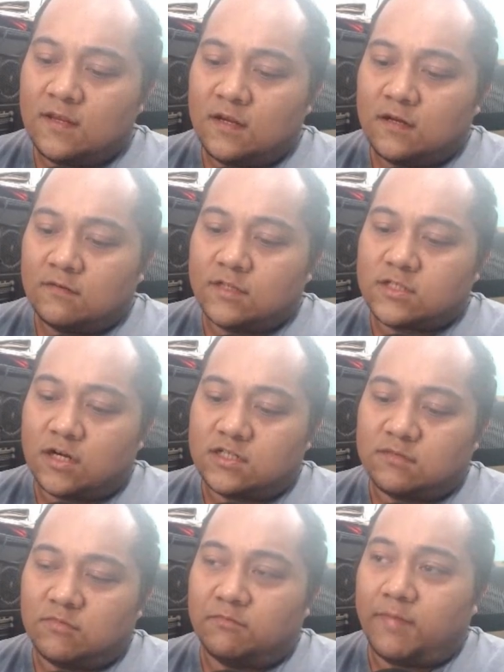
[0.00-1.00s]

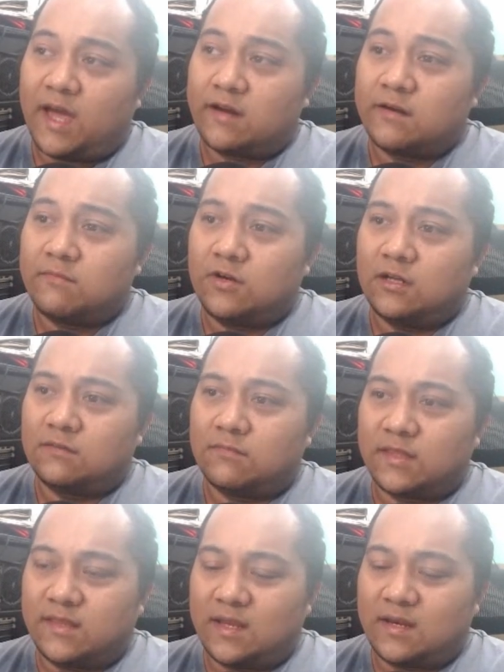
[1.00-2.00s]
rechargeable battery mod,
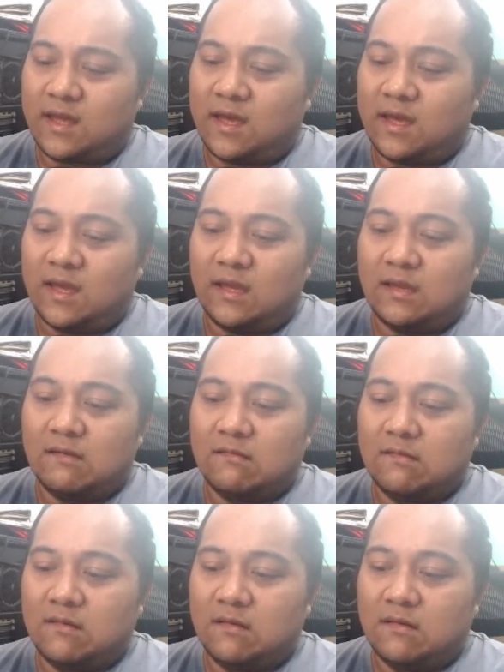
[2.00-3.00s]
but then I
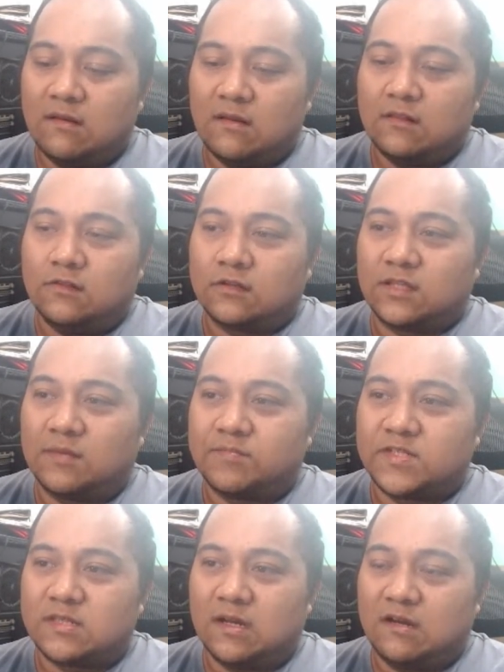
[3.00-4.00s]
looked up
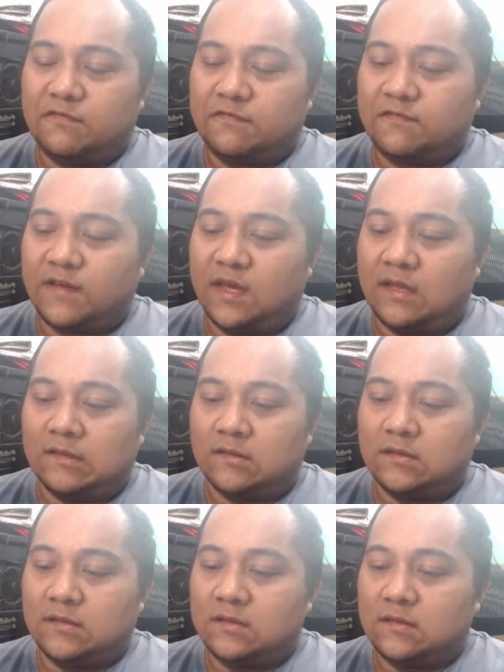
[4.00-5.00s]
stuff,
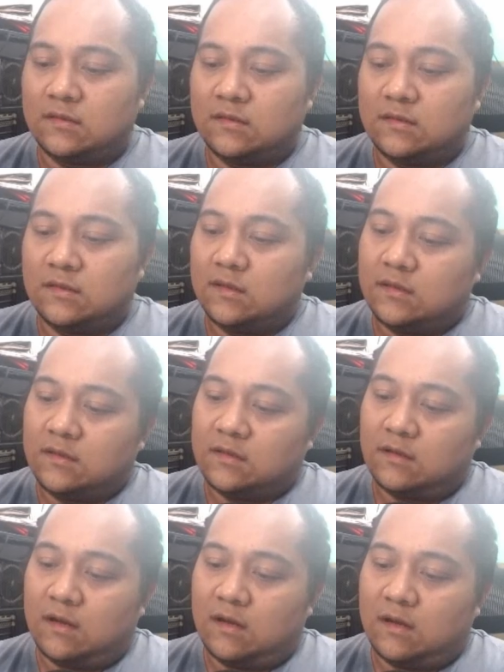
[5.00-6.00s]
and
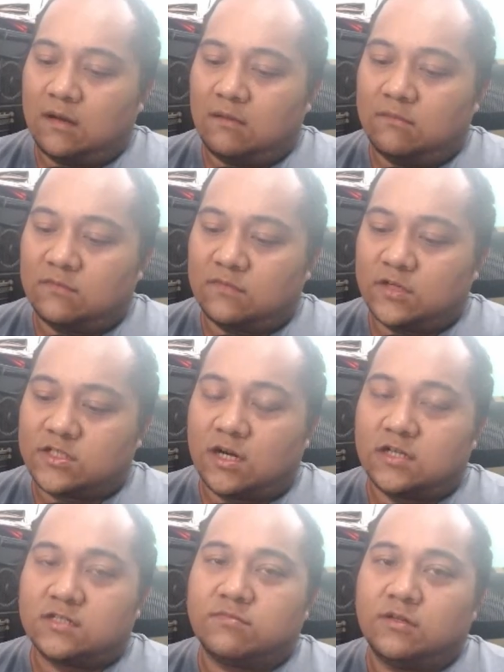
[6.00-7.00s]

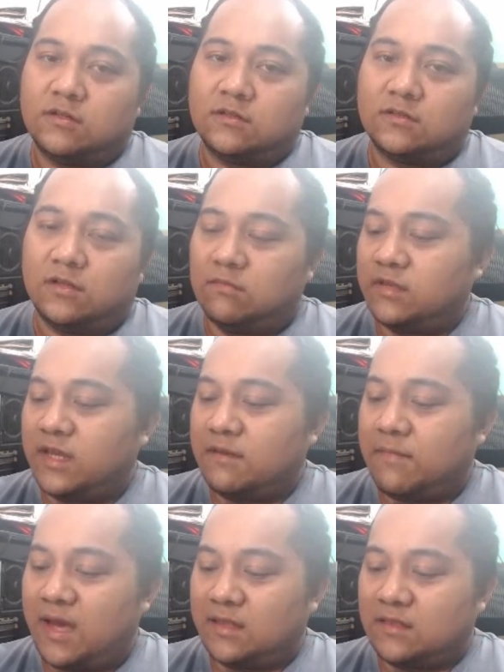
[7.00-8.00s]
rechargeable AA
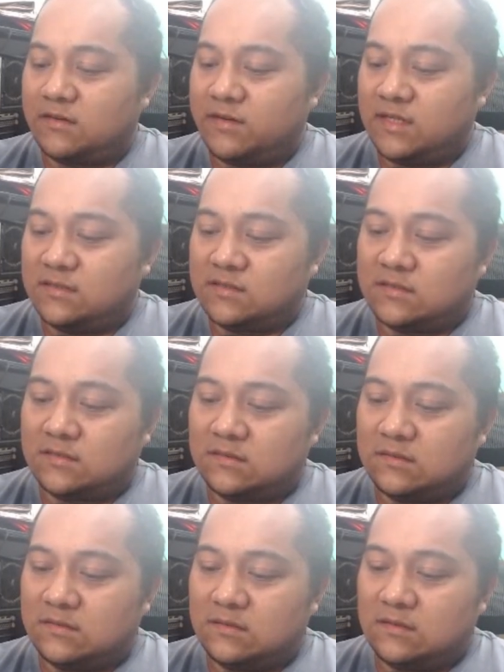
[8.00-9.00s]
batteries
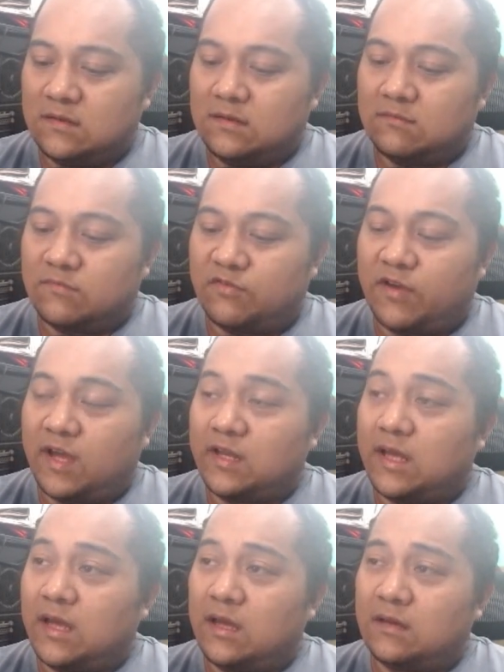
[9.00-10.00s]

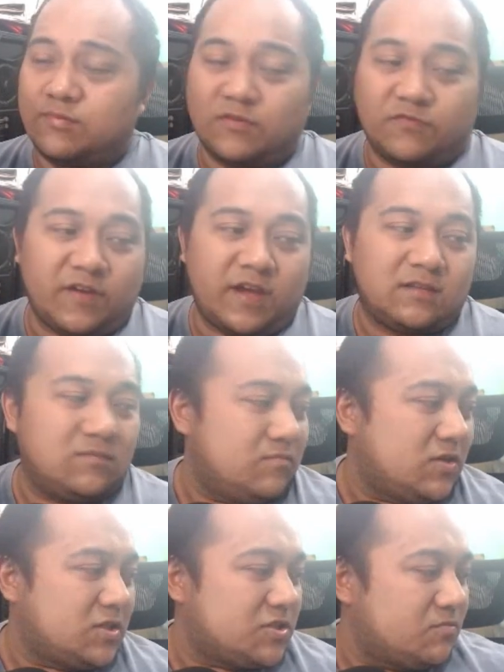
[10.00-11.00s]
provide
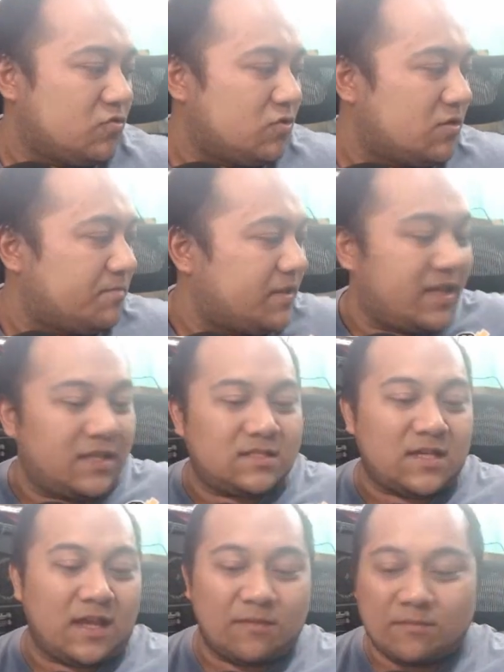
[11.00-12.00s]
much more
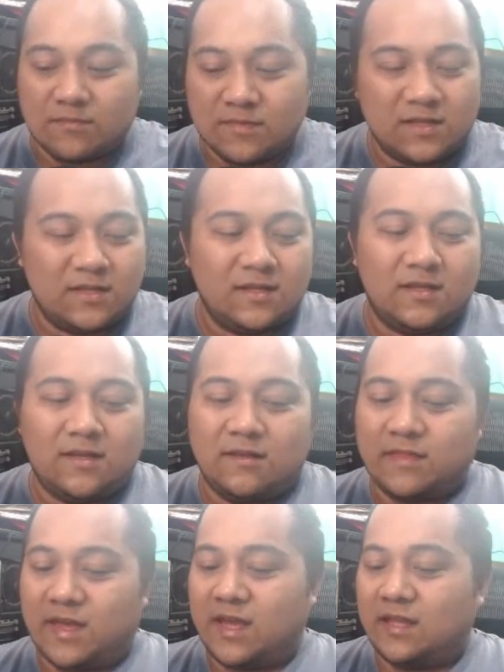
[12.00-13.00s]
playtime
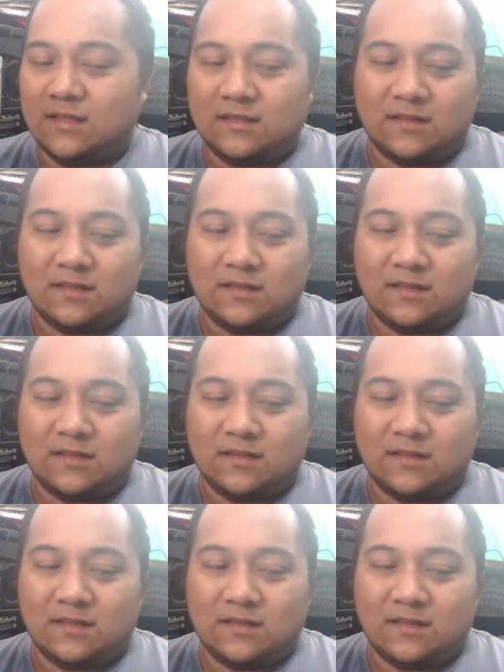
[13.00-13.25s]
than